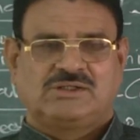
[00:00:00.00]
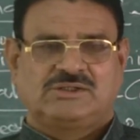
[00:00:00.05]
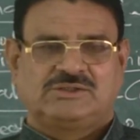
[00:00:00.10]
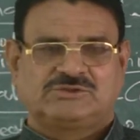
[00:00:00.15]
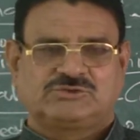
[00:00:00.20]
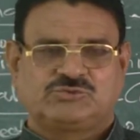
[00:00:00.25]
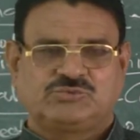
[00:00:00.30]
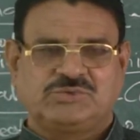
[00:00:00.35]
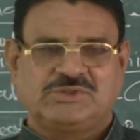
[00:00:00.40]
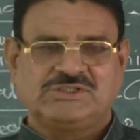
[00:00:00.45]

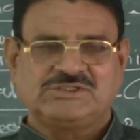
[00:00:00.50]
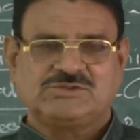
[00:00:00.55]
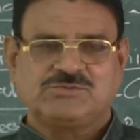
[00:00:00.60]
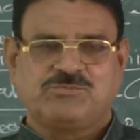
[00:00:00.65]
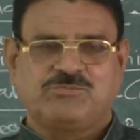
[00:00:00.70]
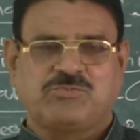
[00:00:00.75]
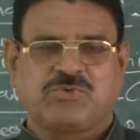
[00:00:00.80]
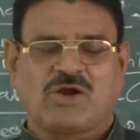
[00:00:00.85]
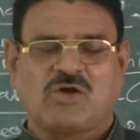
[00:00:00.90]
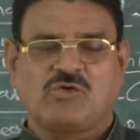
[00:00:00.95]
Swiss
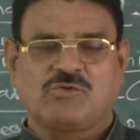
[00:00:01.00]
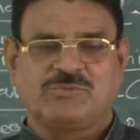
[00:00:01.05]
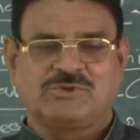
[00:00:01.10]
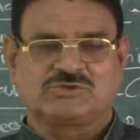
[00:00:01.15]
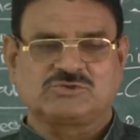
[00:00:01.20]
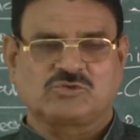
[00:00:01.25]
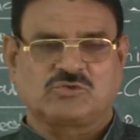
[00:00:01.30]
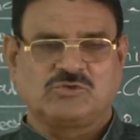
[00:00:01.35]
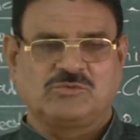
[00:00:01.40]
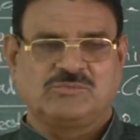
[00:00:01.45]
brown
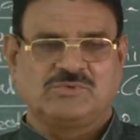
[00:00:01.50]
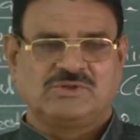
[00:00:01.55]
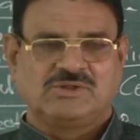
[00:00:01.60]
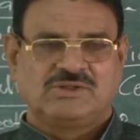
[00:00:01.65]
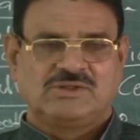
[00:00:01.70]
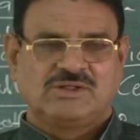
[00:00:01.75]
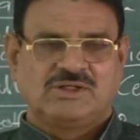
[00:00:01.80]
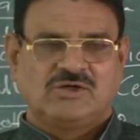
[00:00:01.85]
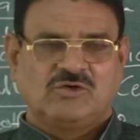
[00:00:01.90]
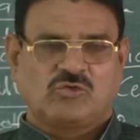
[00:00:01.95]
mushroom,
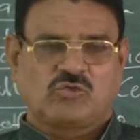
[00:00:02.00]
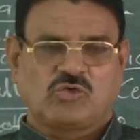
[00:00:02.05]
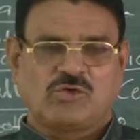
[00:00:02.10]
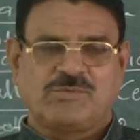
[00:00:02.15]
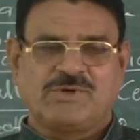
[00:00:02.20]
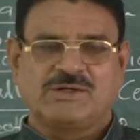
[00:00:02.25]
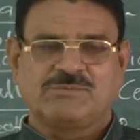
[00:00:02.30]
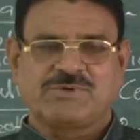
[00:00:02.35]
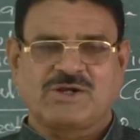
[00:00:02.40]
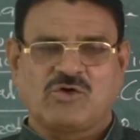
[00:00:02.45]

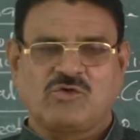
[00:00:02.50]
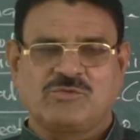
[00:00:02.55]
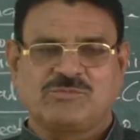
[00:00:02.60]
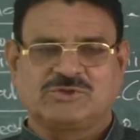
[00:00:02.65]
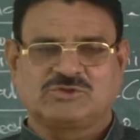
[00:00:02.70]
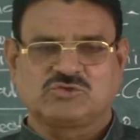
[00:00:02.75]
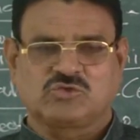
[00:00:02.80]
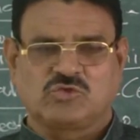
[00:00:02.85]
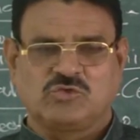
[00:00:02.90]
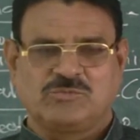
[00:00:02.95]
Roman brown
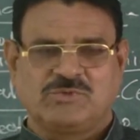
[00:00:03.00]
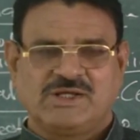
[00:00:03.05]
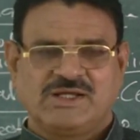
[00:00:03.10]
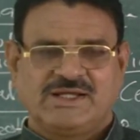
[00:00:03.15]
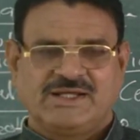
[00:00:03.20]
mushroom,